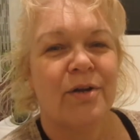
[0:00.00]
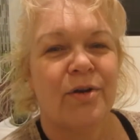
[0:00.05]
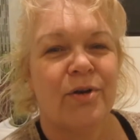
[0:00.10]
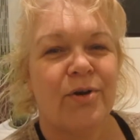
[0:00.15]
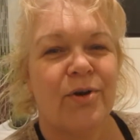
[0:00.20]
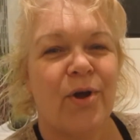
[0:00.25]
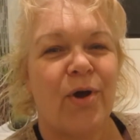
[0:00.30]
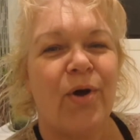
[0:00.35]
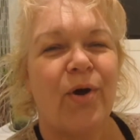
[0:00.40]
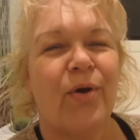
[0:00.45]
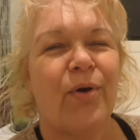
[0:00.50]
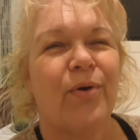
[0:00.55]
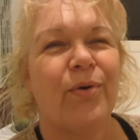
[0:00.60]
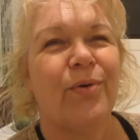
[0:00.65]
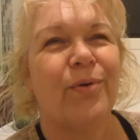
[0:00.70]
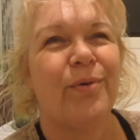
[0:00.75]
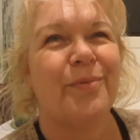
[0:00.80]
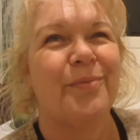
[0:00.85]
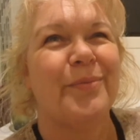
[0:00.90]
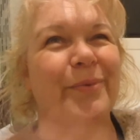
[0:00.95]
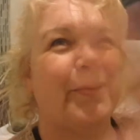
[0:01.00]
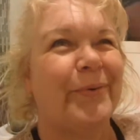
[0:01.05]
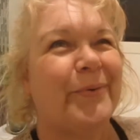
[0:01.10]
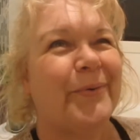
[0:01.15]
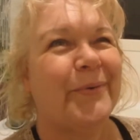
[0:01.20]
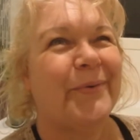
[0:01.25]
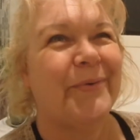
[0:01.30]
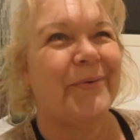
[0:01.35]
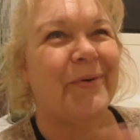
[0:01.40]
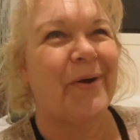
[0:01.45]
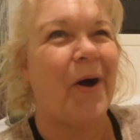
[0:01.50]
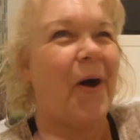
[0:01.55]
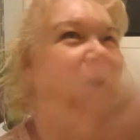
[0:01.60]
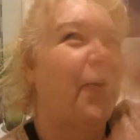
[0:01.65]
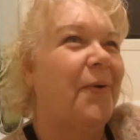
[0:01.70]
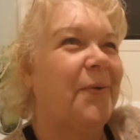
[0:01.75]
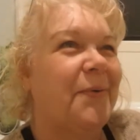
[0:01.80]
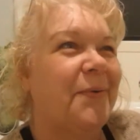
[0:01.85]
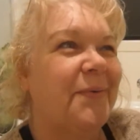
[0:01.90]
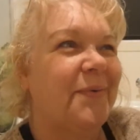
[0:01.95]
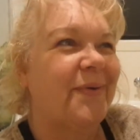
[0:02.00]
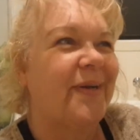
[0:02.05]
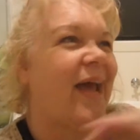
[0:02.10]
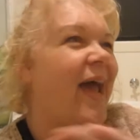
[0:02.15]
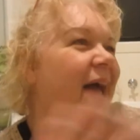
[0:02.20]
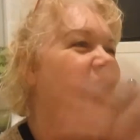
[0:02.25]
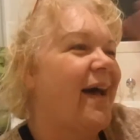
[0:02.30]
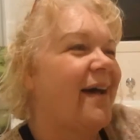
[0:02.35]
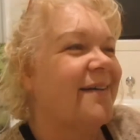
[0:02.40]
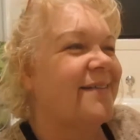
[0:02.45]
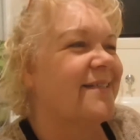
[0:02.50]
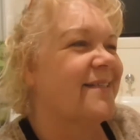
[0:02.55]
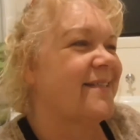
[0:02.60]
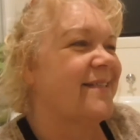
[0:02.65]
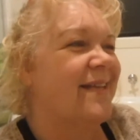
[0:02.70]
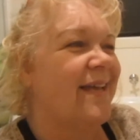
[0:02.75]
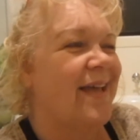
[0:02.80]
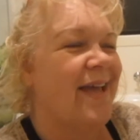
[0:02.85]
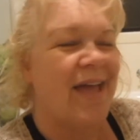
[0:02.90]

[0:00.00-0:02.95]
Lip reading: No more old house.